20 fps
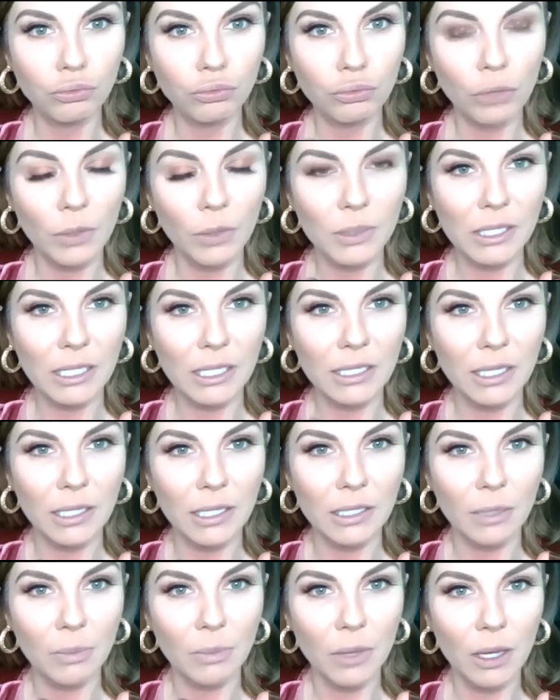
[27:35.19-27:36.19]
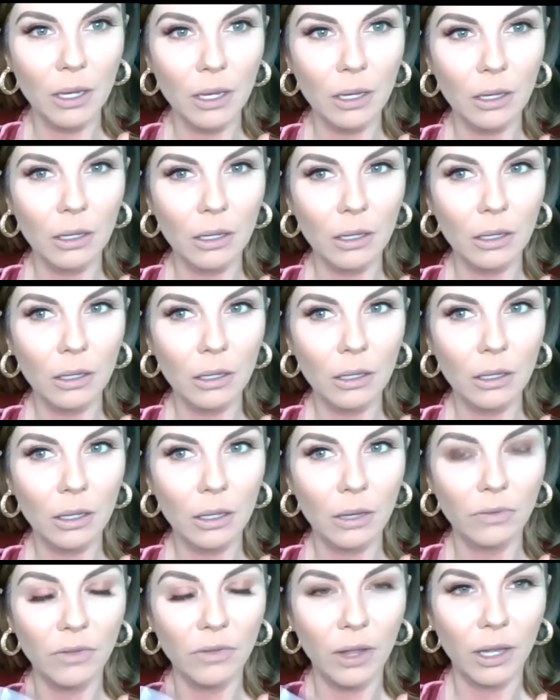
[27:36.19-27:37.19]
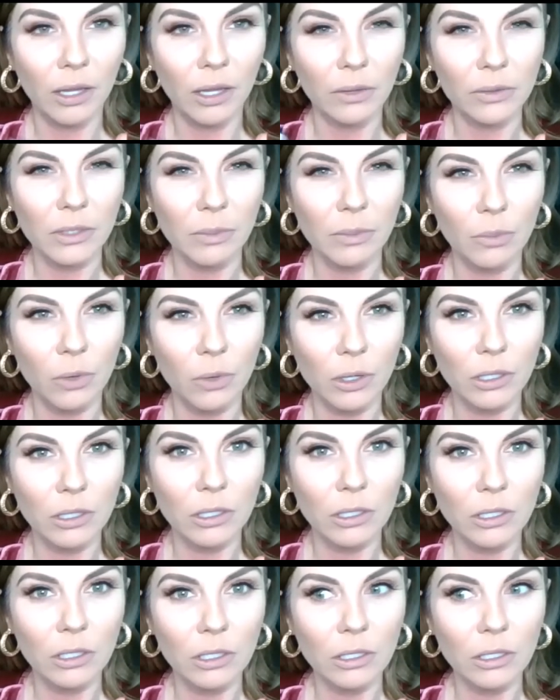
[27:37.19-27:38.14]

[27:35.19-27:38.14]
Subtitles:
I was going to say something. I felt like it was important.